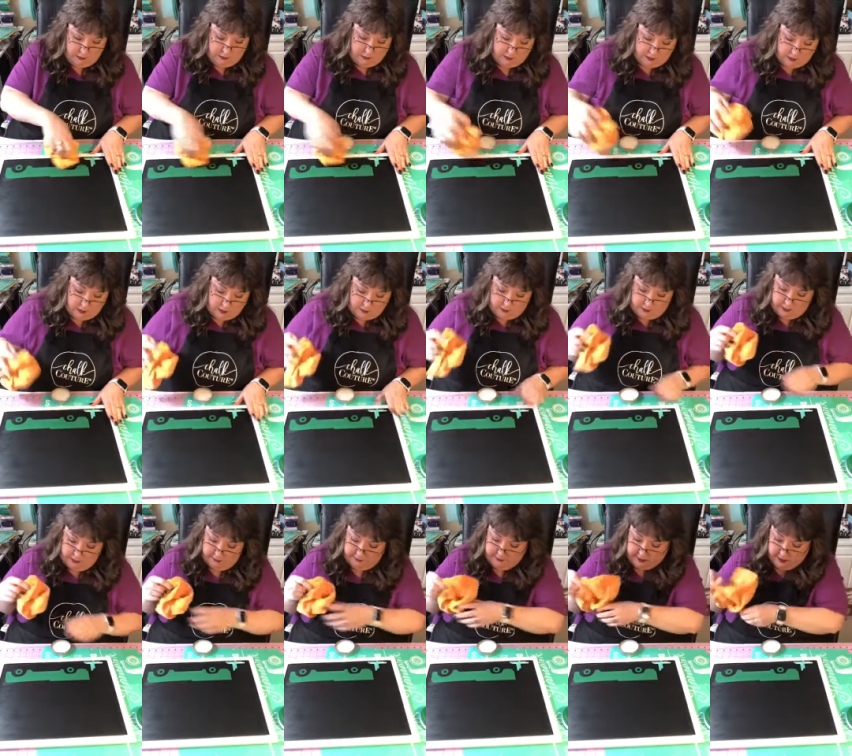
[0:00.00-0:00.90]
Just gonna
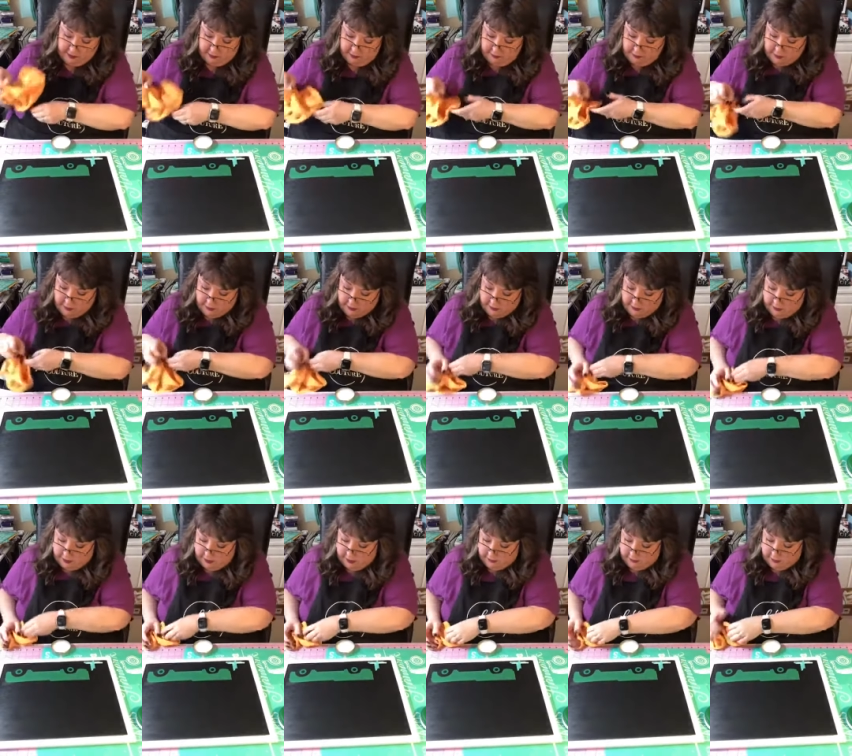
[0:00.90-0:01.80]
buff out my other
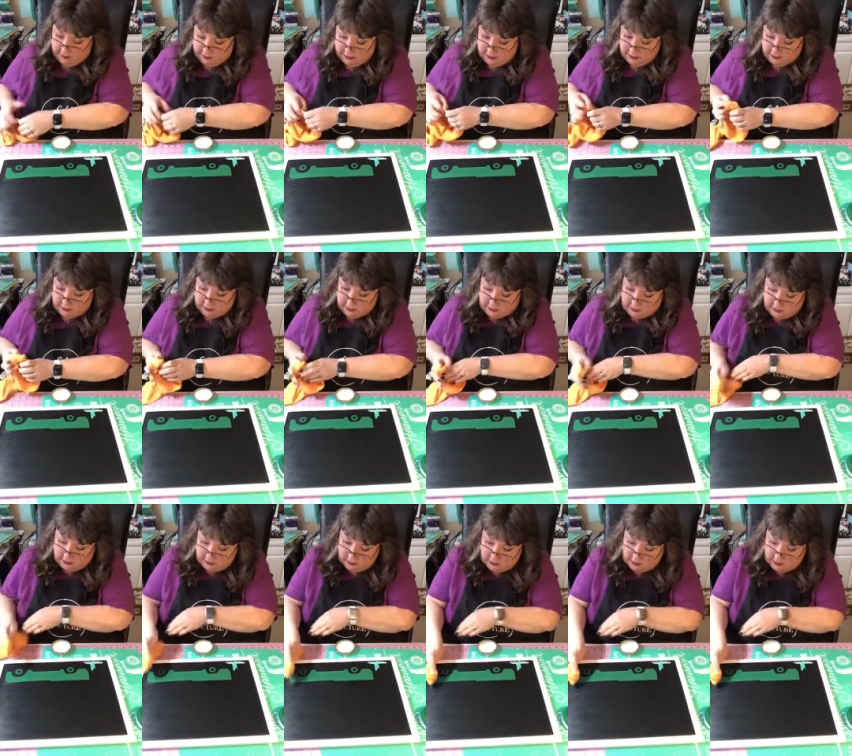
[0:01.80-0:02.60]
areas